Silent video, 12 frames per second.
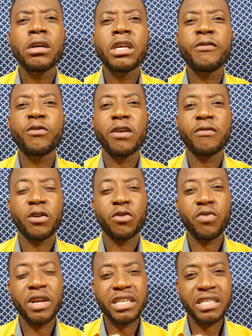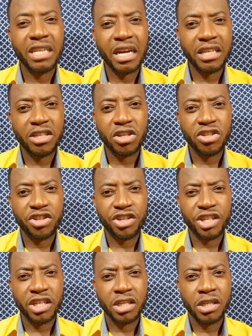if you have already started your
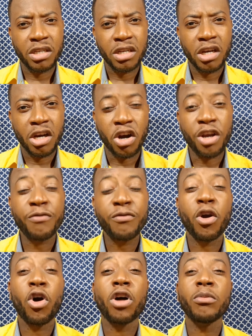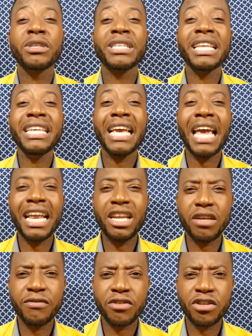journey, or if you're almost at the
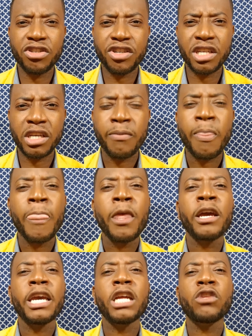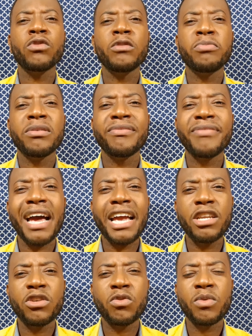end of your journey, it would
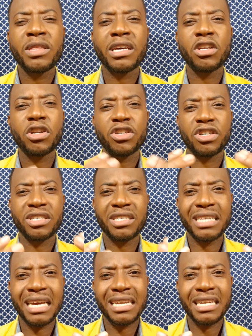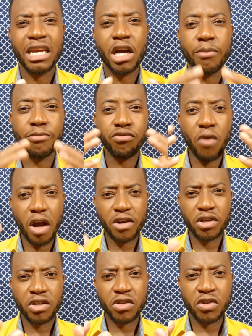provide you with an understanding, a
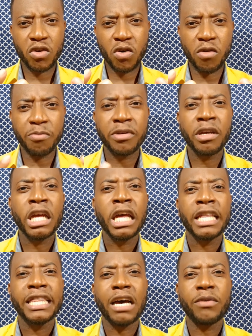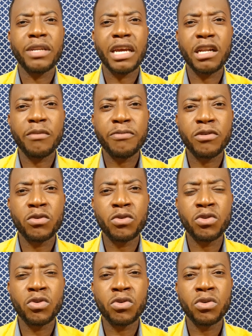broader scope that would help
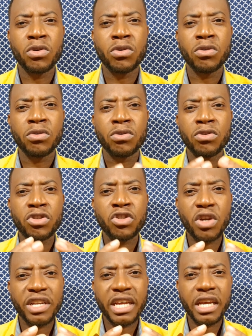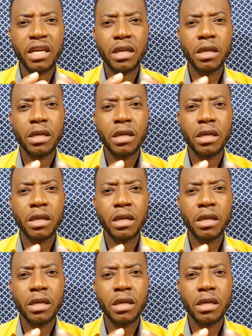you to study